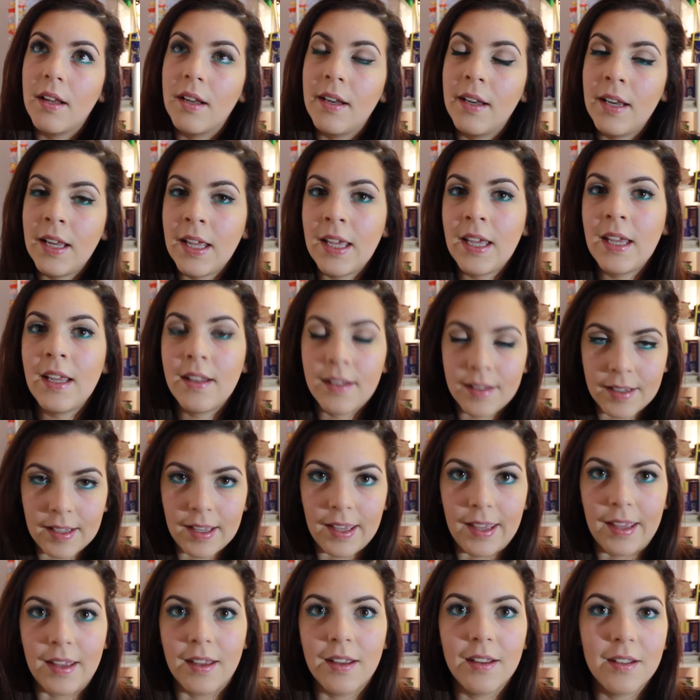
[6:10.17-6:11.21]
ni, ti.
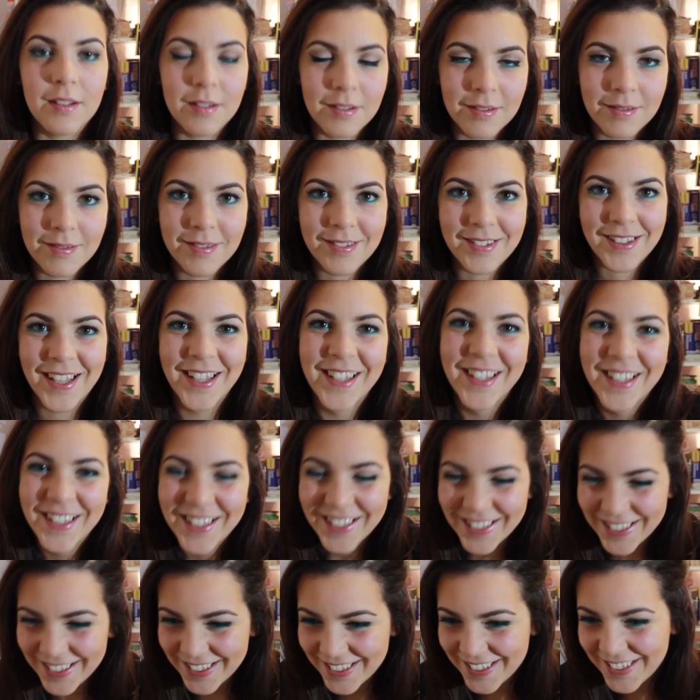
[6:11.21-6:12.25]

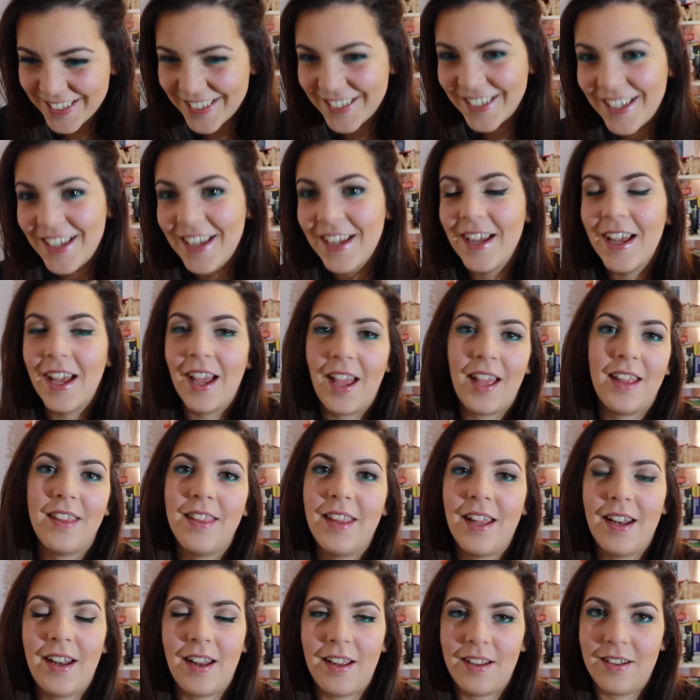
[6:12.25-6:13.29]
And
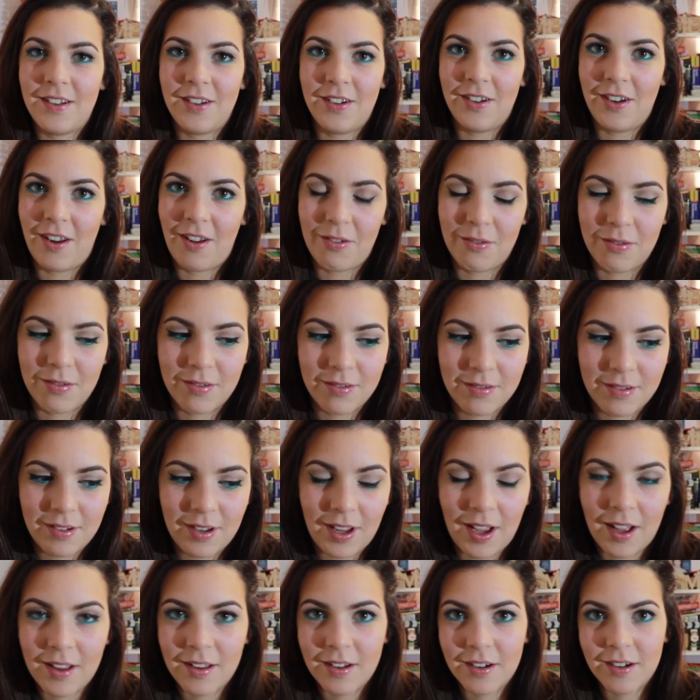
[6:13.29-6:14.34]
then I don't know
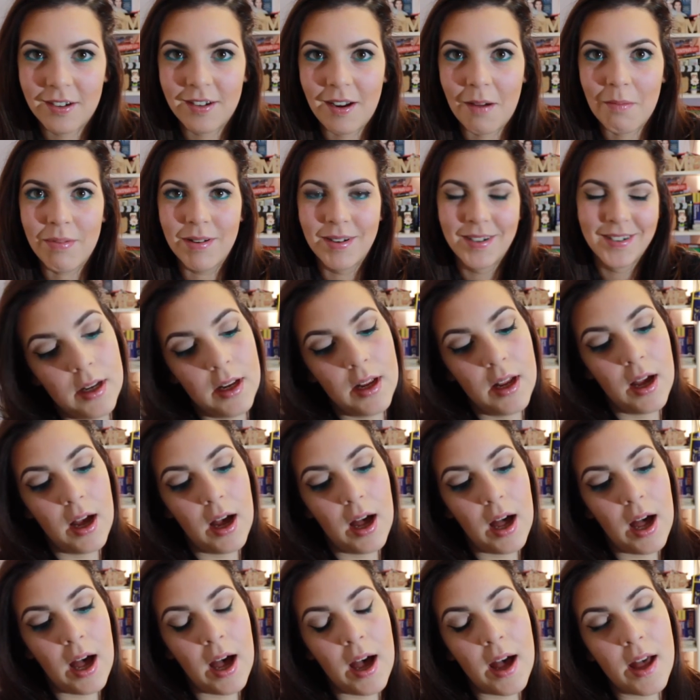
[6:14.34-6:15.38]
the other number.
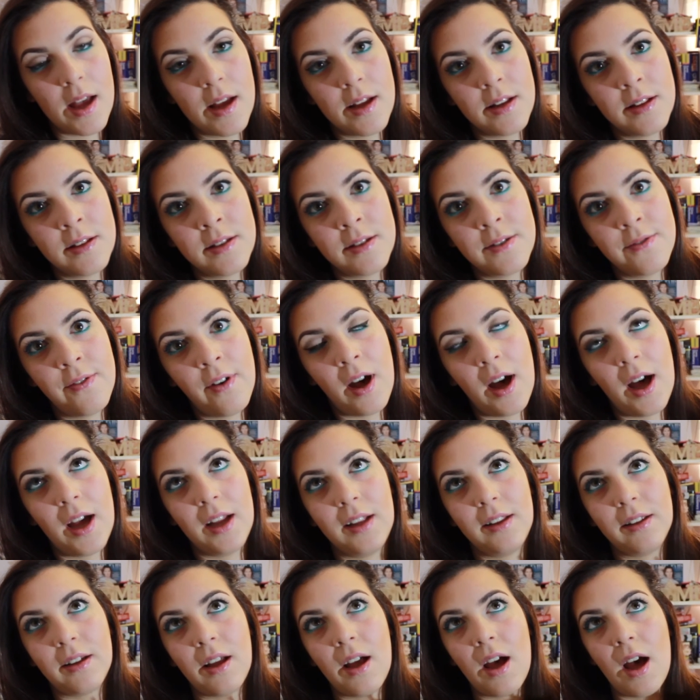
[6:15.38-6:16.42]
Ein,
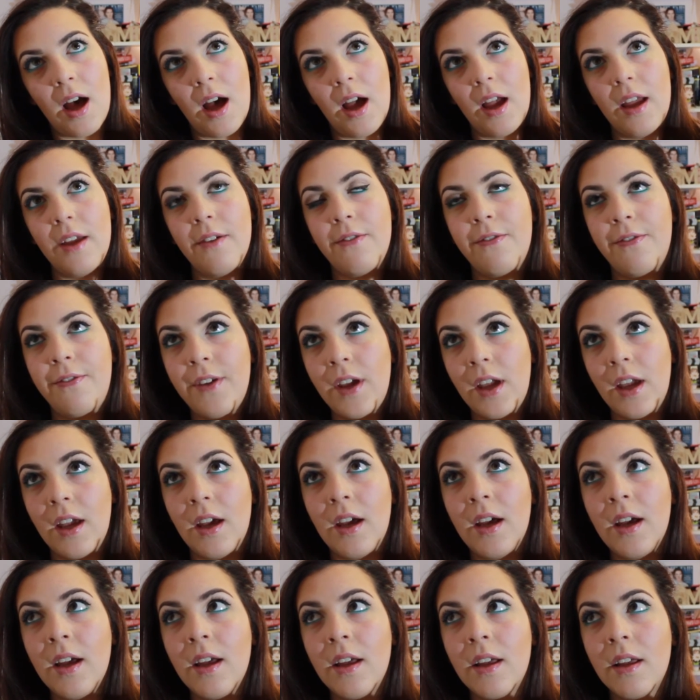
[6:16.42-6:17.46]
zwei, drei,
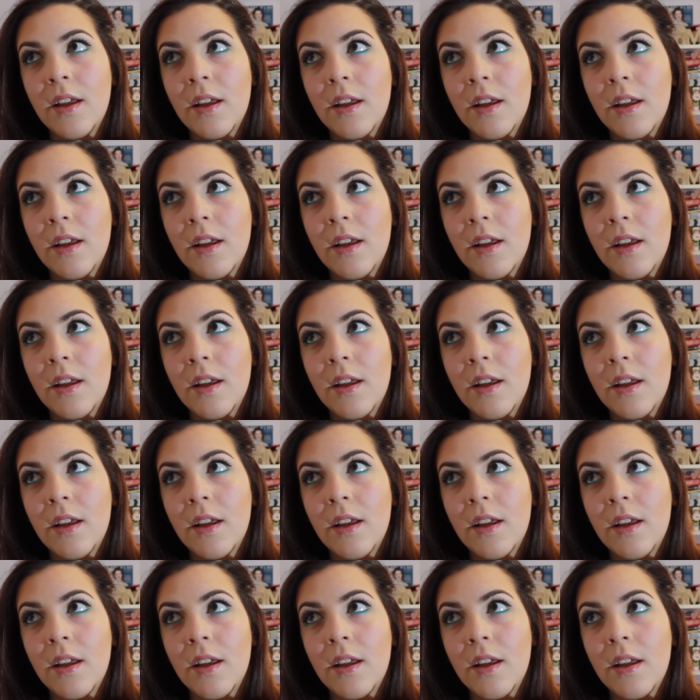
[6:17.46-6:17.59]
vier,